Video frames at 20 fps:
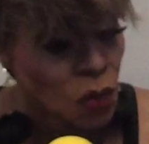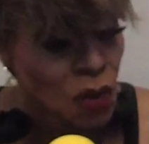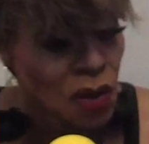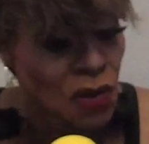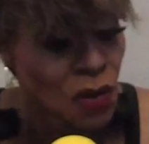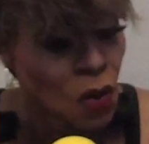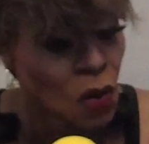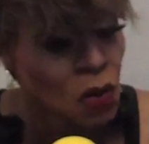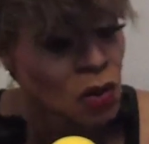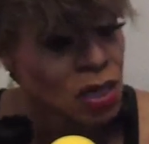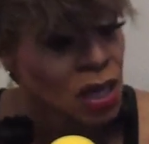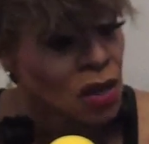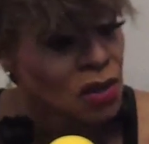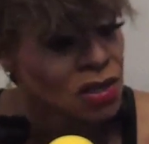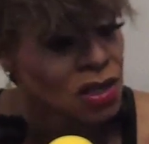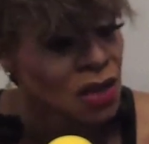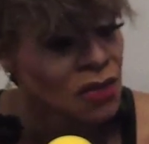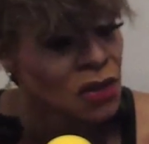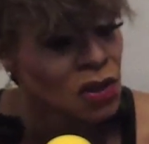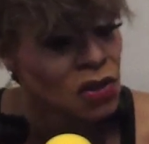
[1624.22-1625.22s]
one of the
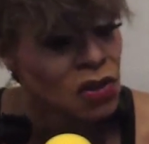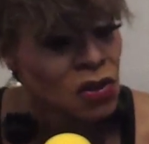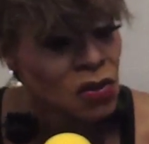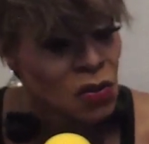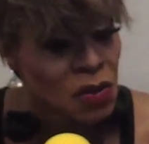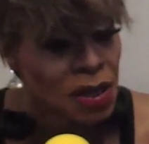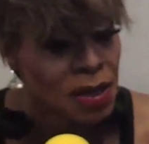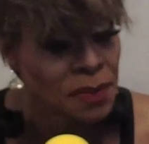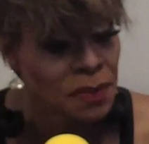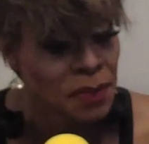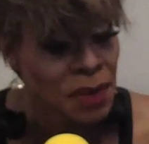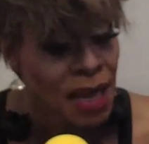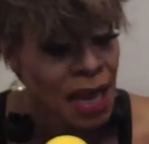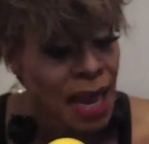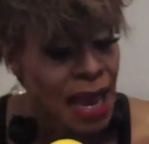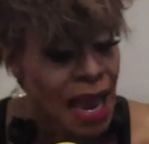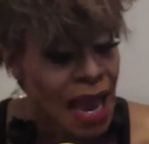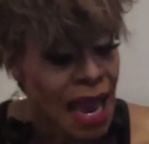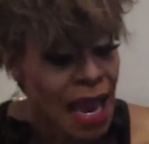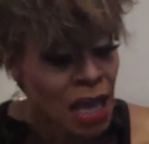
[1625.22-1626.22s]
hotels on the Strip,
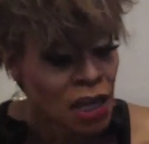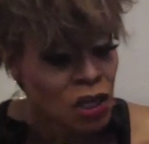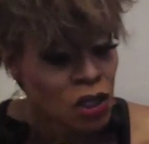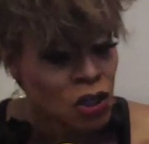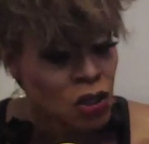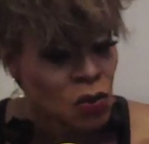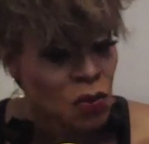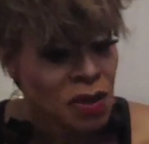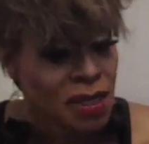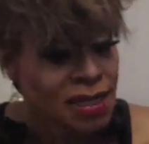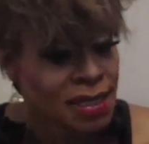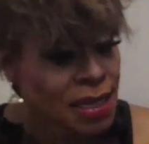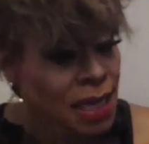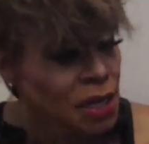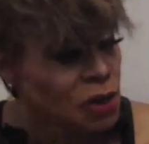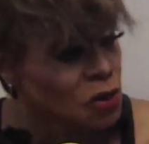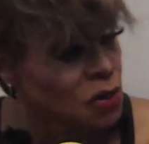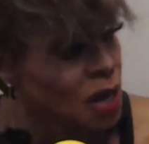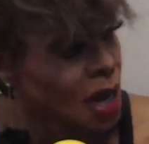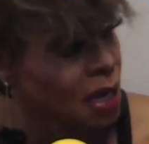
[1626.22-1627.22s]
and 2 weeks
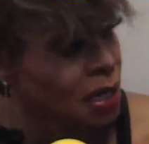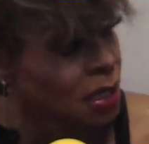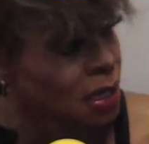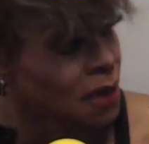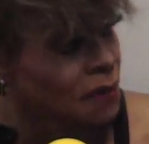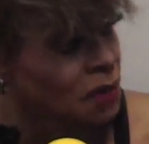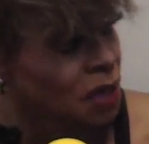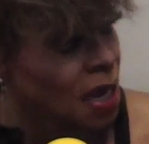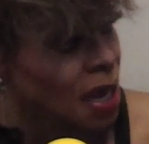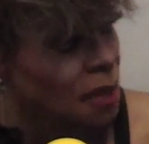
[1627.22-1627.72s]
later, 9/11